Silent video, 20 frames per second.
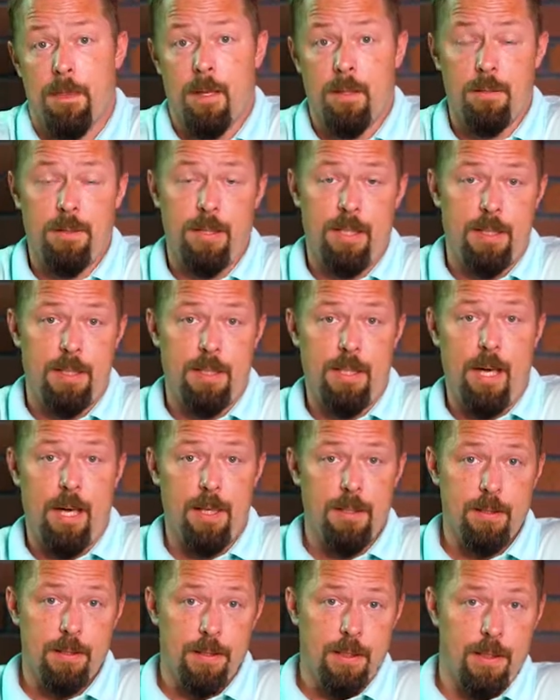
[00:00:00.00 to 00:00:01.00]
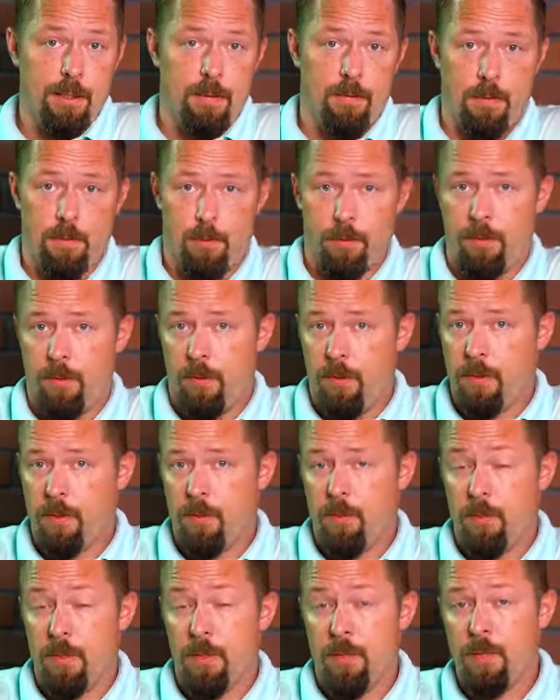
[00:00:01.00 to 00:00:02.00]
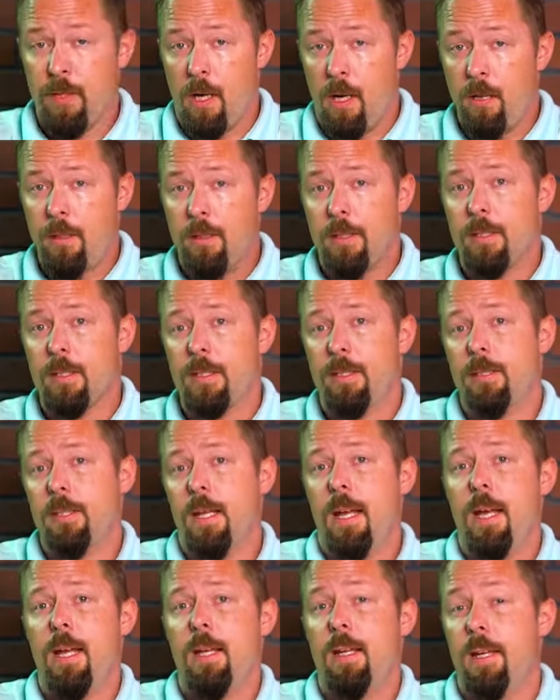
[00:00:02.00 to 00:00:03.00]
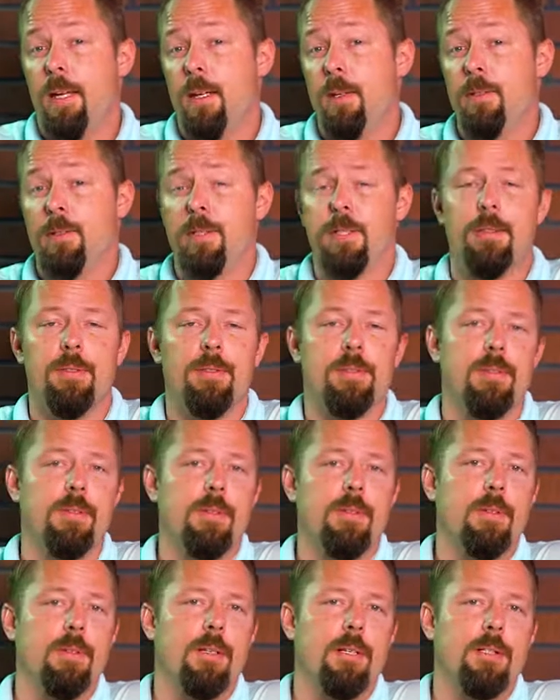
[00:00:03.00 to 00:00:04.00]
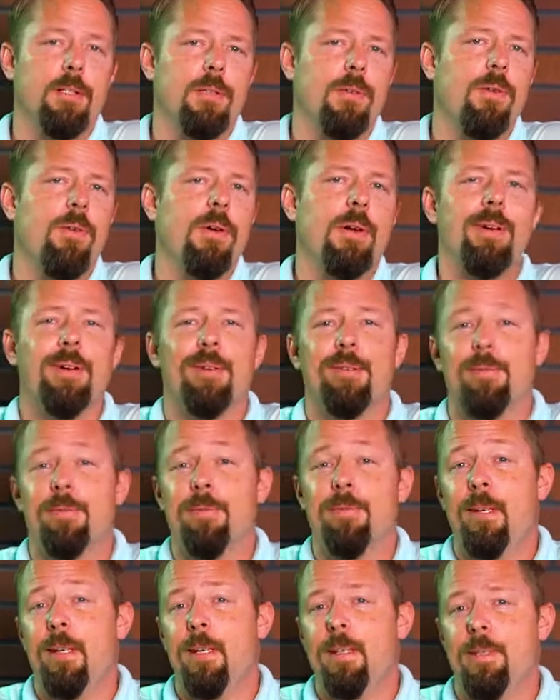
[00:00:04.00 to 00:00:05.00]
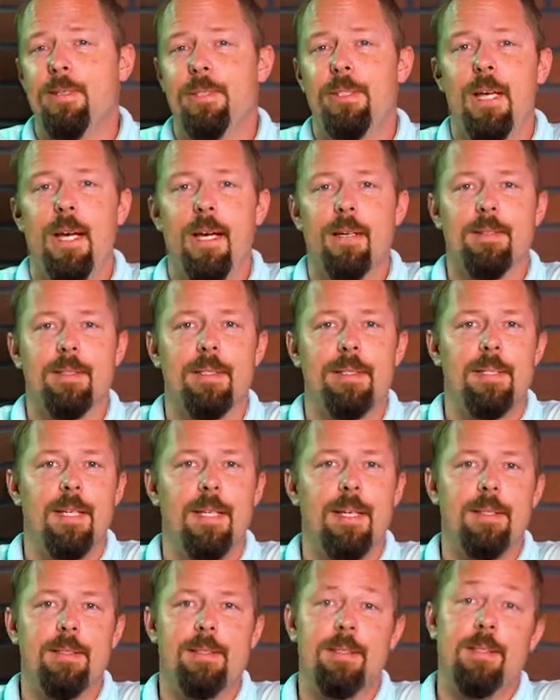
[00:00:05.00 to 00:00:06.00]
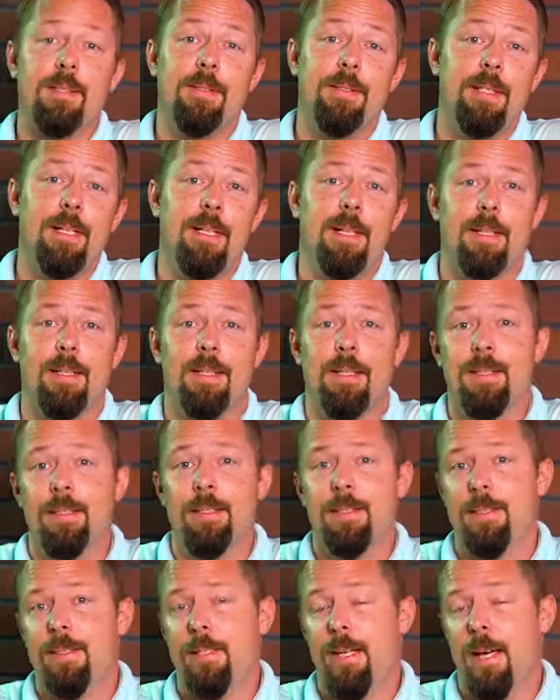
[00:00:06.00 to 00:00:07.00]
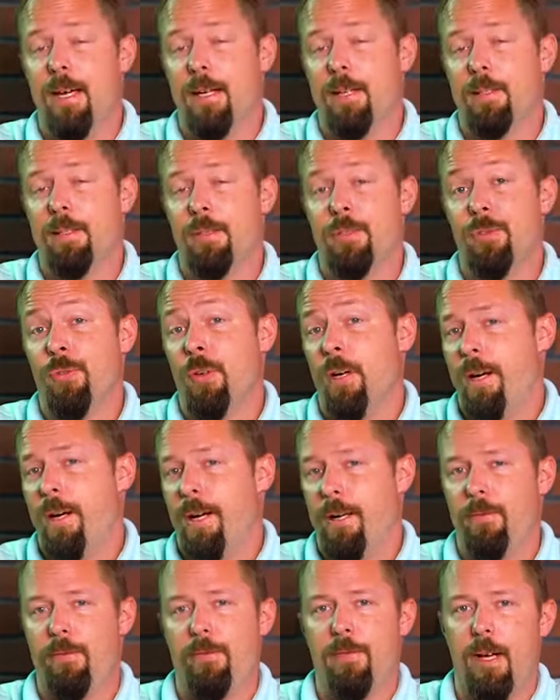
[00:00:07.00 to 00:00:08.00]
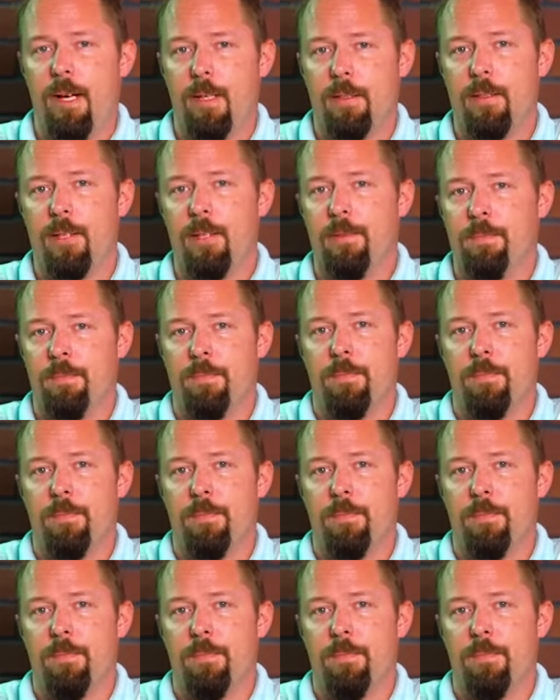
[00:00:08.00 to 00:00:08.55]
Cleantechnia reports with solid state energy storage, oil-rich Texas hits clean tech trifecta.